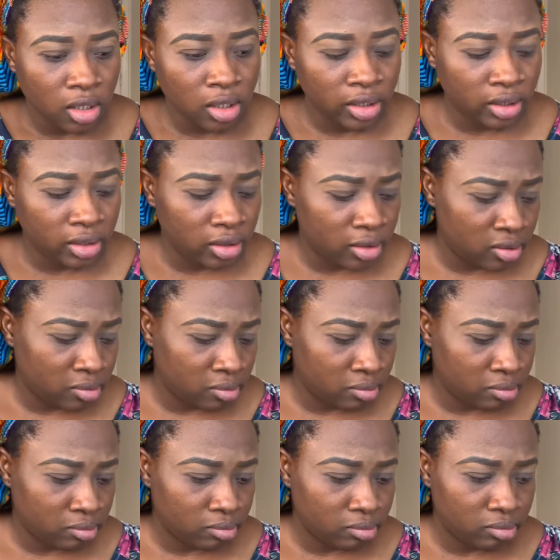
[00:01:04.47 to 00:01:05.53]

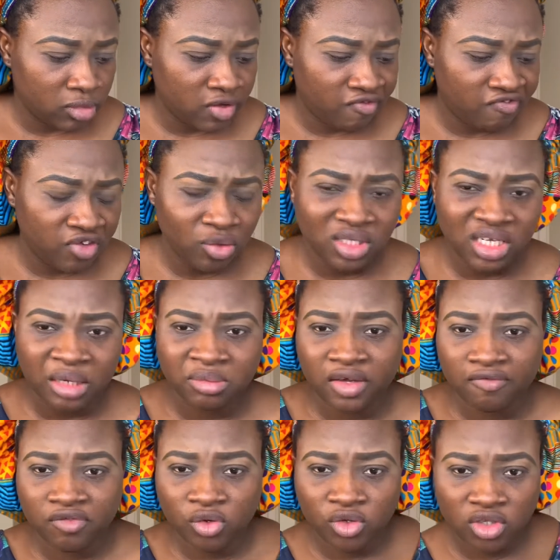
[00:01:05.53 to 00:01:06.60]
and the few times
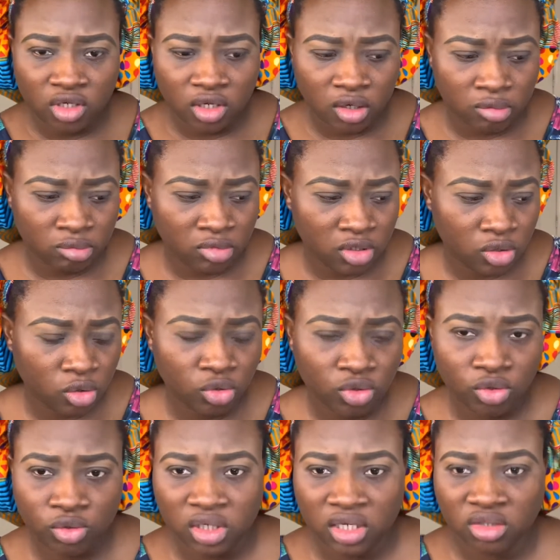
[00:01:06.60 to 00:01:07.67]
I've used the
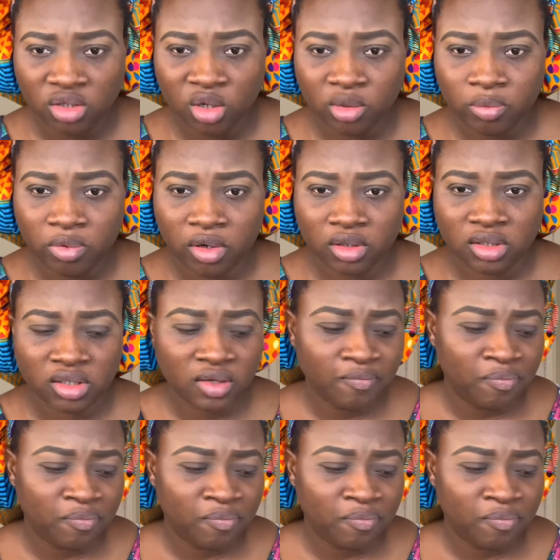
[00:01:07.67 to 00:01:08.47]
Coastal Scents hot pot,